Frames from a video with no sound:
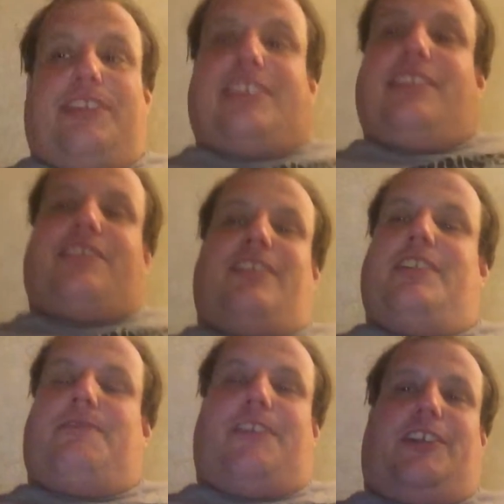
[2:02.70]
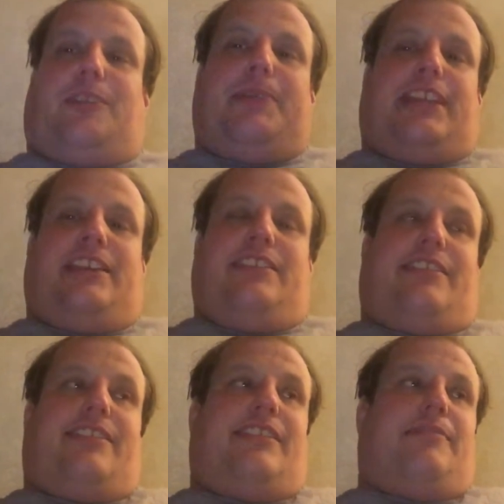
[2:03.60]
was concerned at first
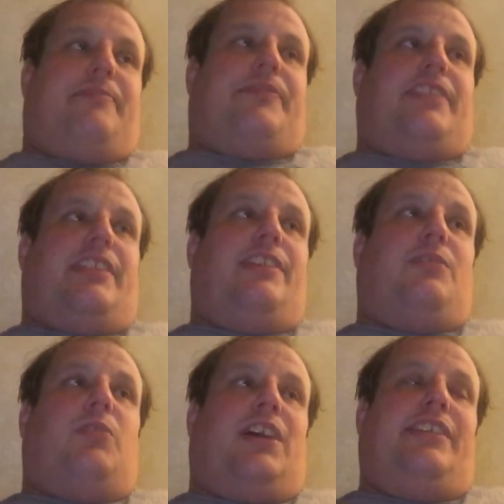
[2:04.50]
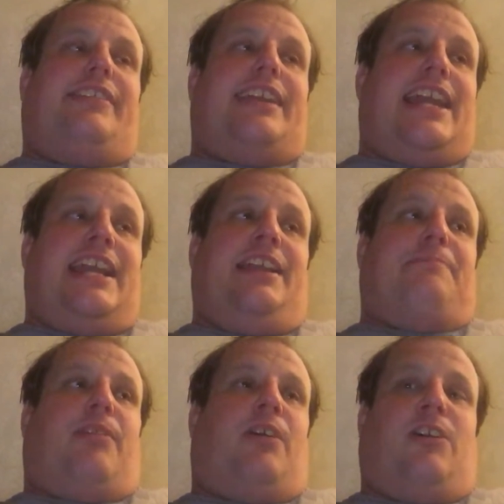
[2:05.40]
because there was a
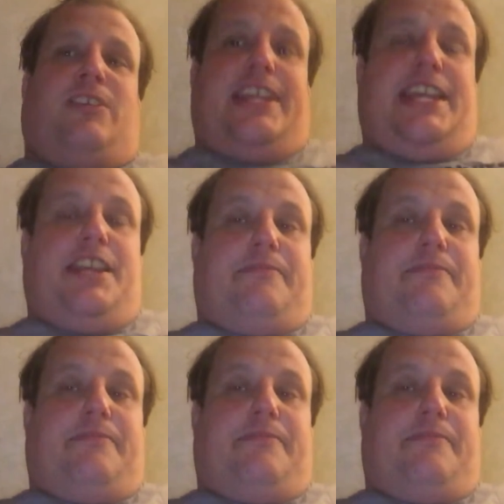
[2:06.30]
party